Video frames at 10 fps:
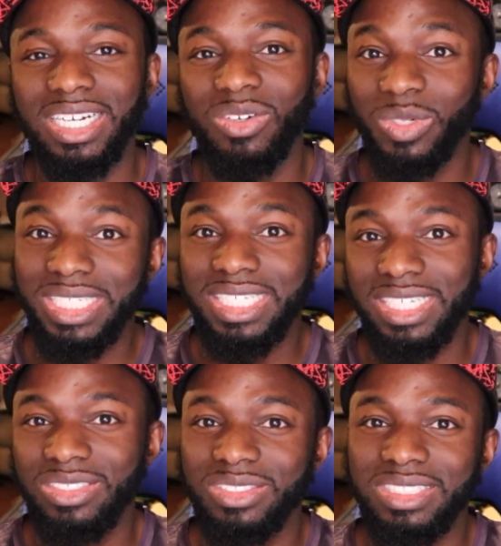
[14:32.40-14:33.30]
Really
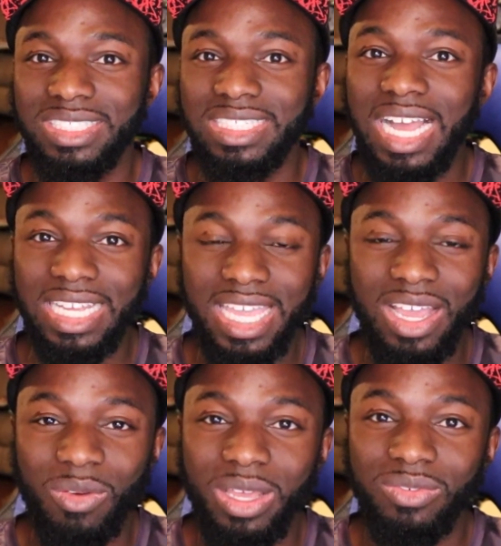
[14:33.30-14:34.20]
interesting. I
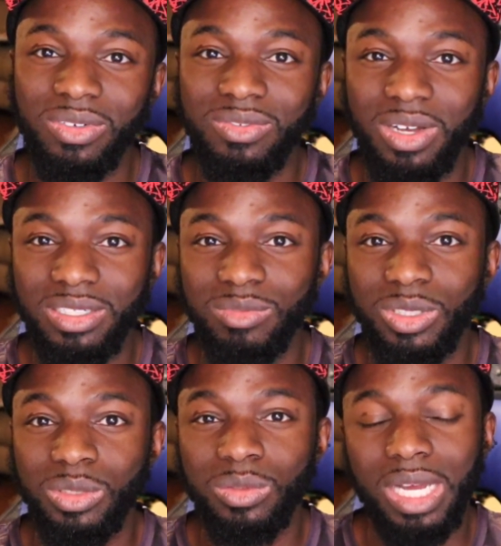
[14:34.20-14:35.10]
can't wait for volume
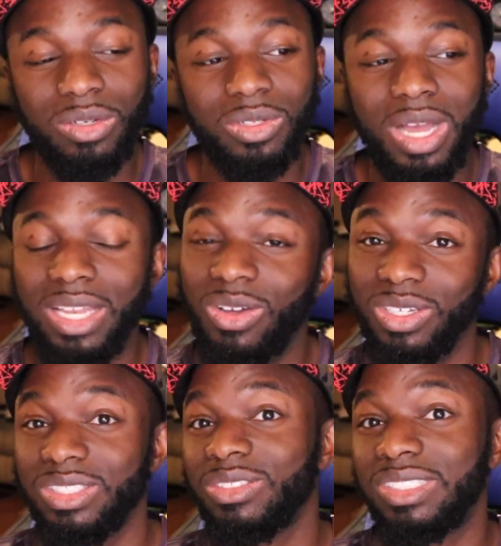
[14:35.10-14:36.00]
2. I don't know how
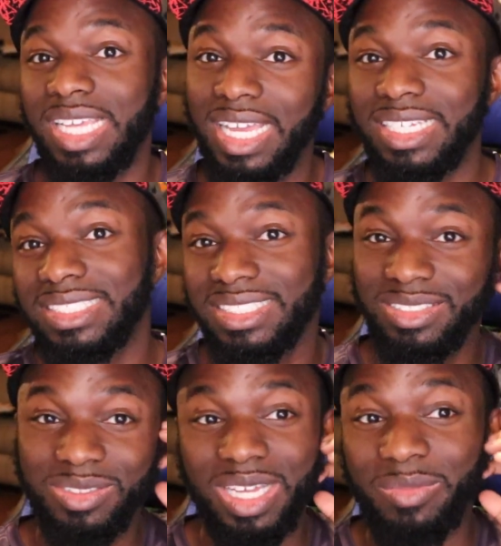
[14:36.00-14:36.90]
long it's going to take.
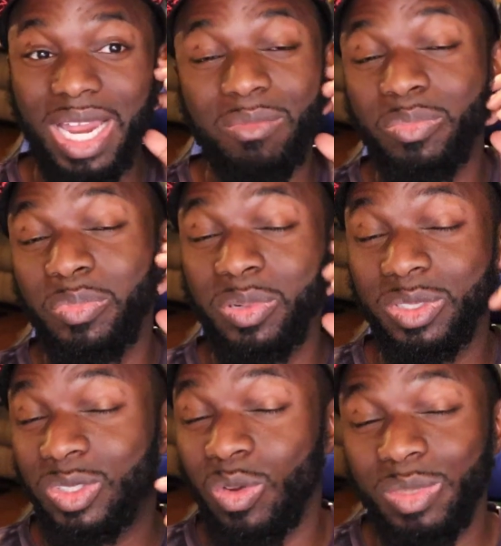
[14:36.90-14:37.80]
I mean, I'm
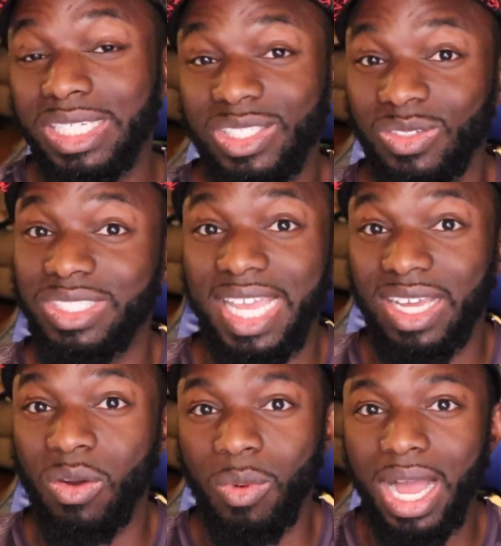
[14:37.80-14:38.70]
presuming it's going to
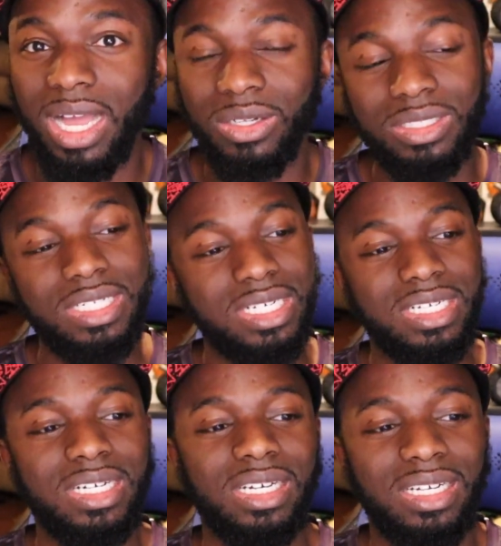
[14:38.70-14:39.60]
take a while.
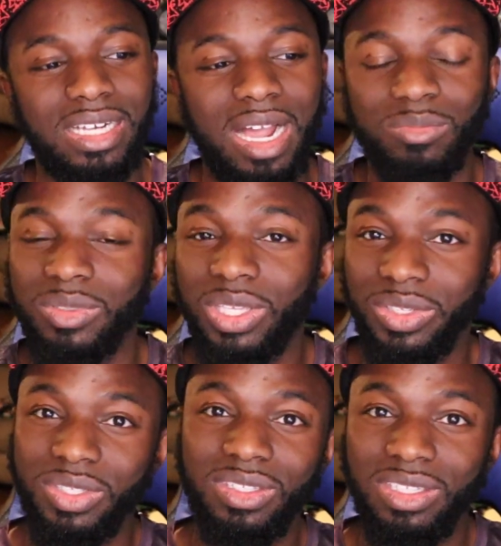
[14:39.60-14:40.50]
I'm,
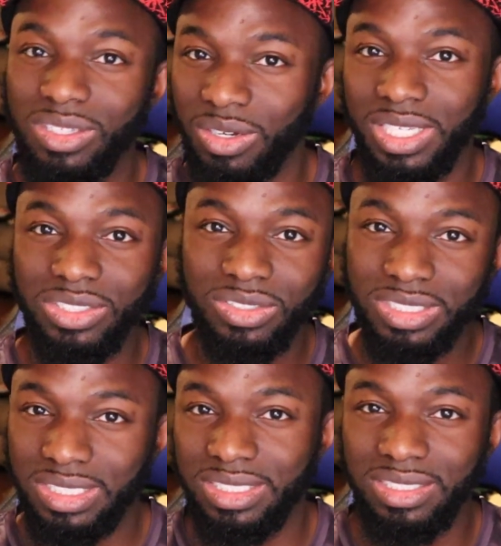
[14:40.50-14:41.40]

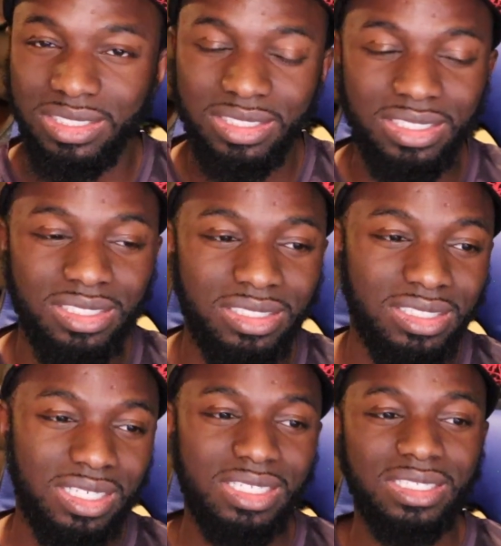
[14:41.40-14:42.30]
interested to see
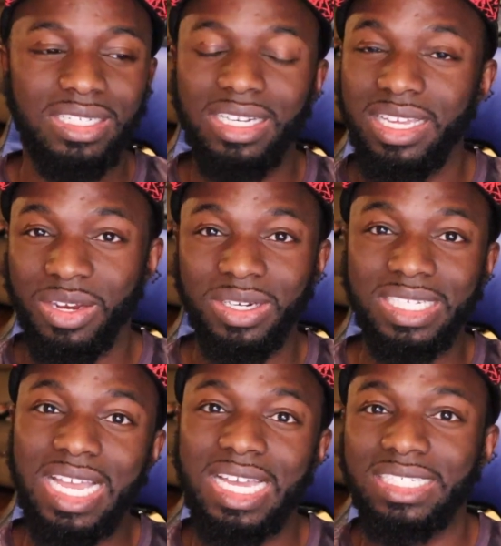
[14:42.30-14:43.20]
Eric
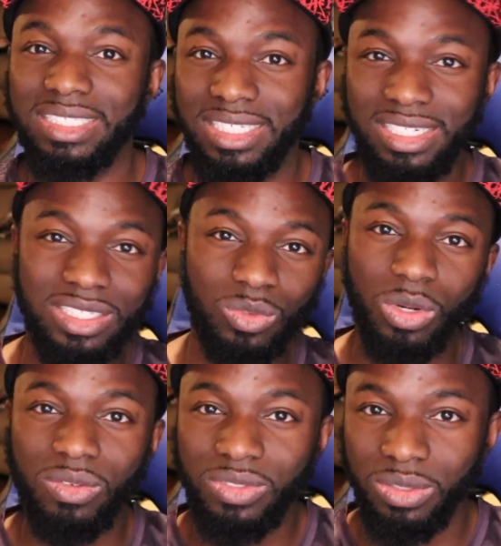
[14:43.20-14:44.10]
kind of get his
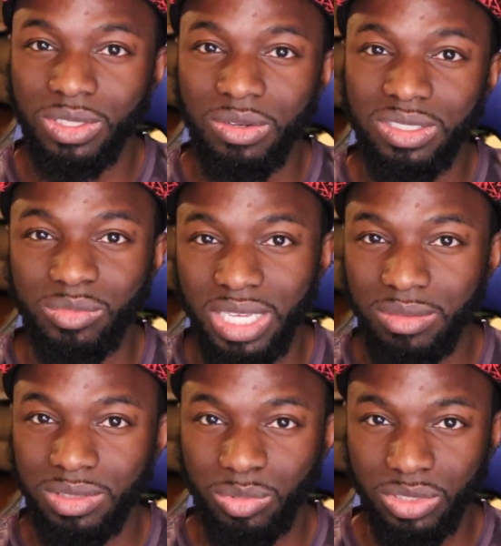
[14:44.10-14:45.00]
workflow going and be
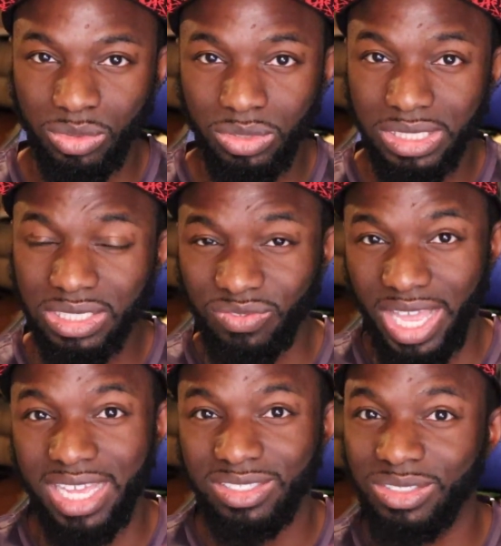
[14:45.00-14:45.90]
able to produce these
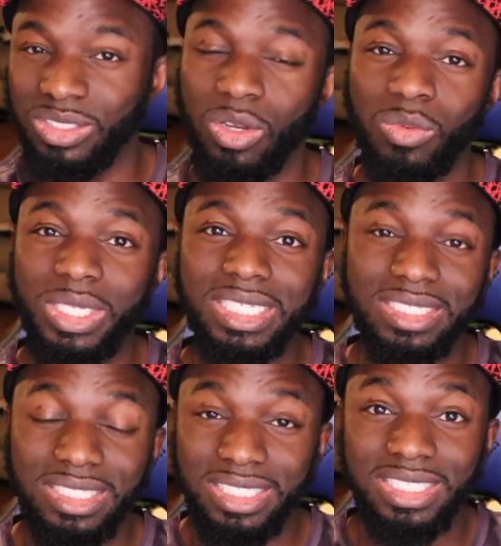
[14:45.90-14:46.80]
faster so we can
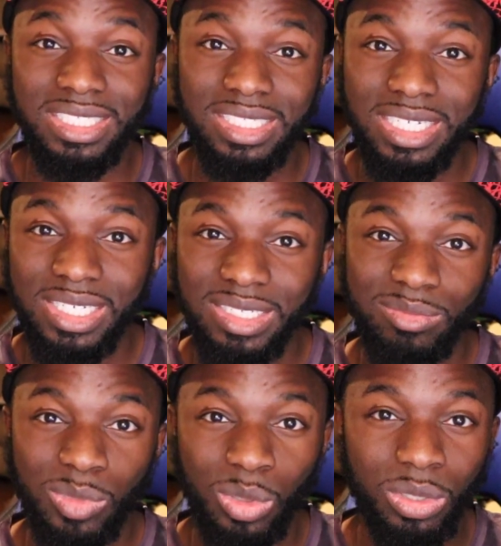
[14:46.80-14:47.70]
see
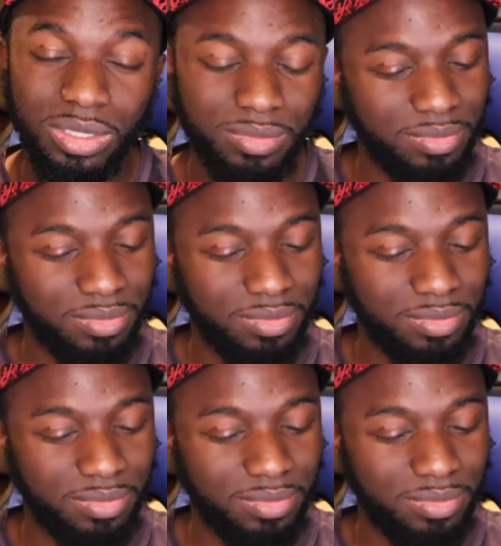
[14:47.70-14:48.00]
more.